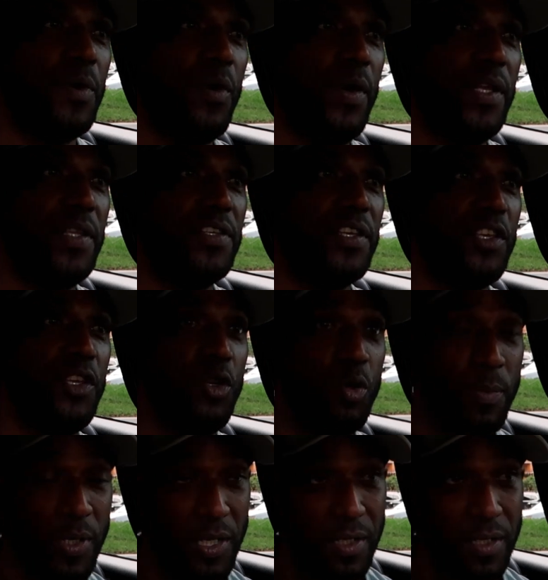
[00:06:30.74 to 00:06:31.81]
going to
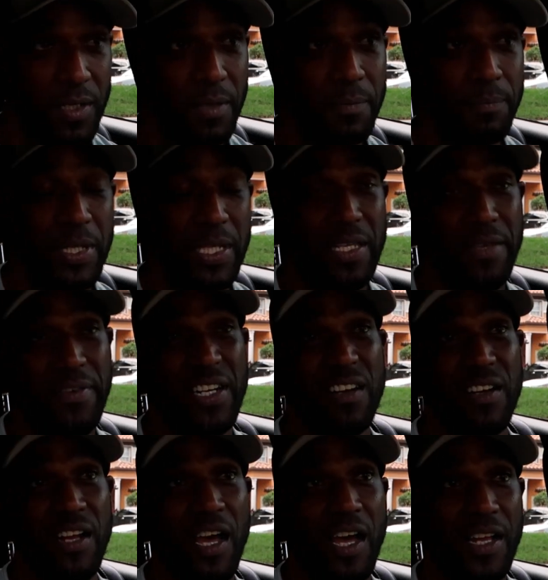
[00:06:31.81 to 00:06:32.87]
Cuba, believe it or
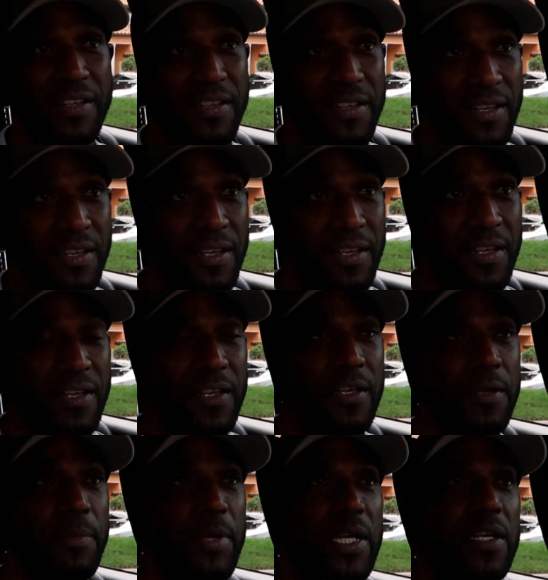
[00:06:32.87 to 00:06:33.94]
not,
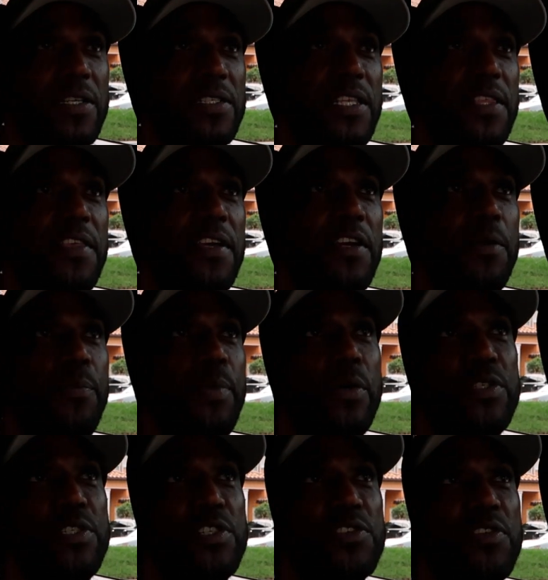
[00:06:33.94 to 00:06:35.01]
because the therapy I
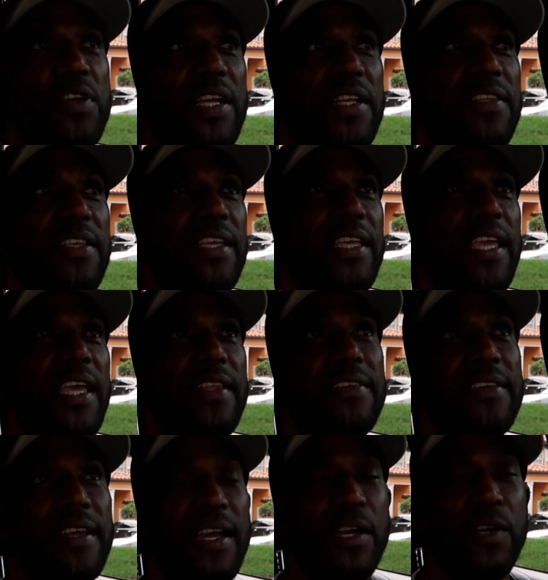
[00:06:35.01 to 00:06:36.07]
was trying to get,
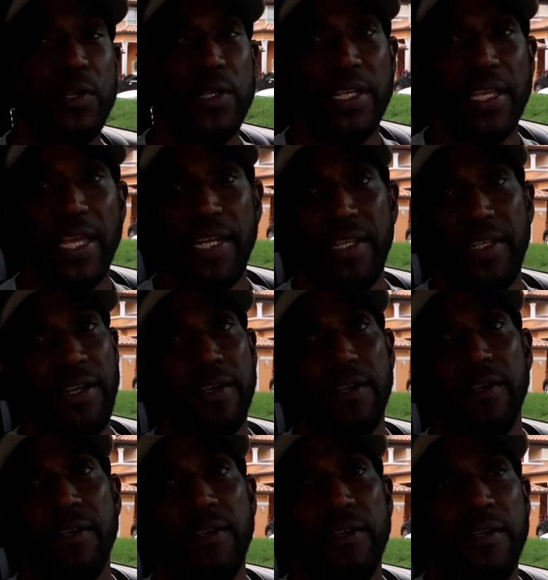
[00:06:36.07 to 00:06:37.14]
I couldn't get it here.
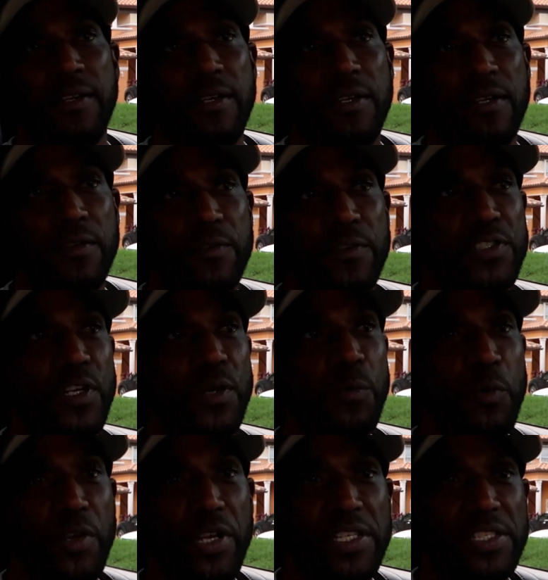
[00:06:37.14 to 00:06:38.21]
For
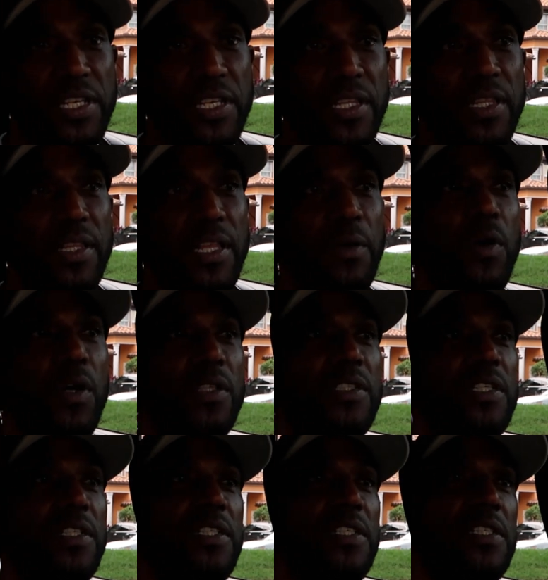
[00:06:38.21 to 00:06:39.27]
some reason, they
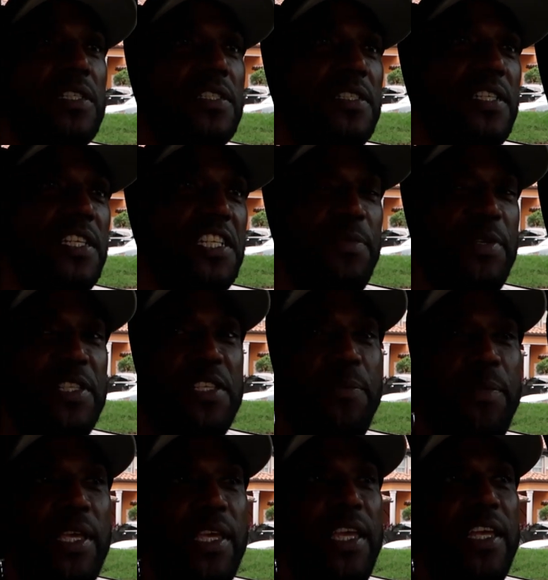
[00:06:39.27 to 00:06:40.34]
wanted to just teach me to
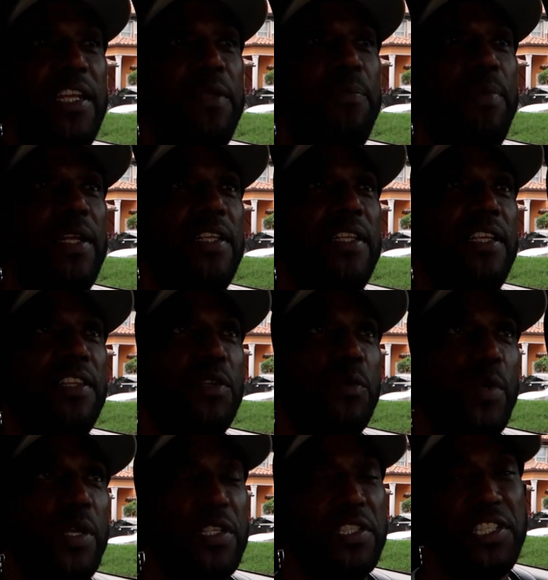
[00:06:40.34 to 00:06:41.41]
be independent in the
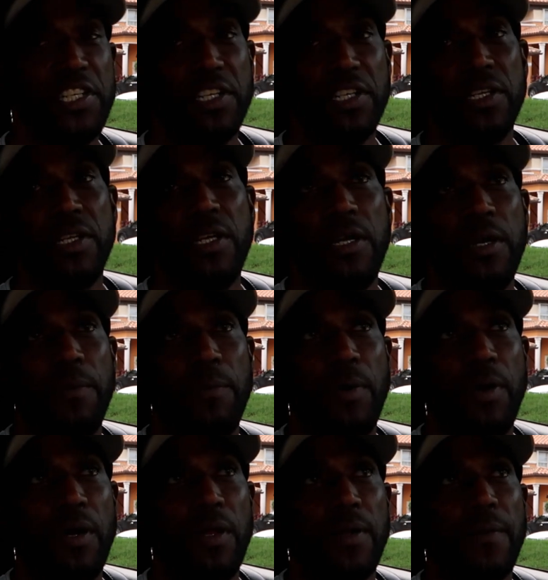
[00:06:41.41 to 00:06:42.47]
wheelchair.
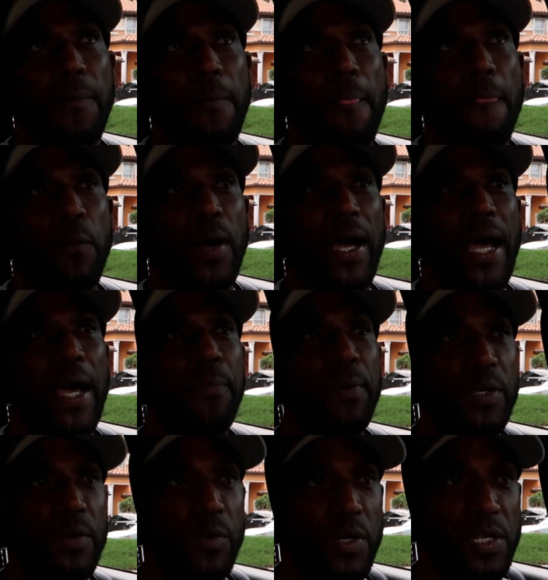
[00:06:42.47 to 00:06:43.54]
But what
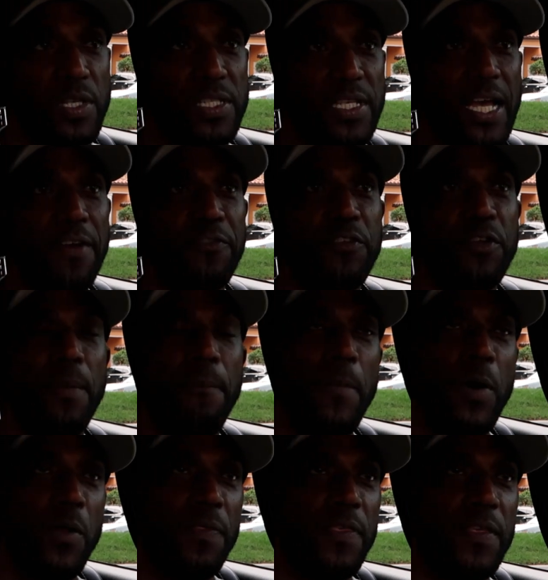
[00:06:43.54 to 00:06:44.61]
happened was, after a
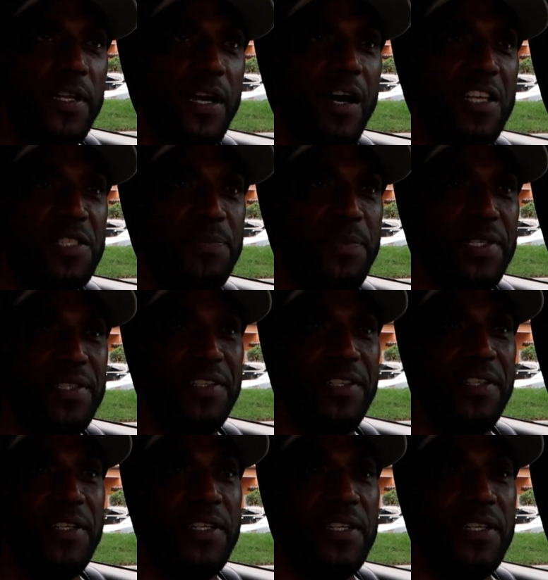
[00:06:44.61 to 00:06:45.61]
month in the hospital,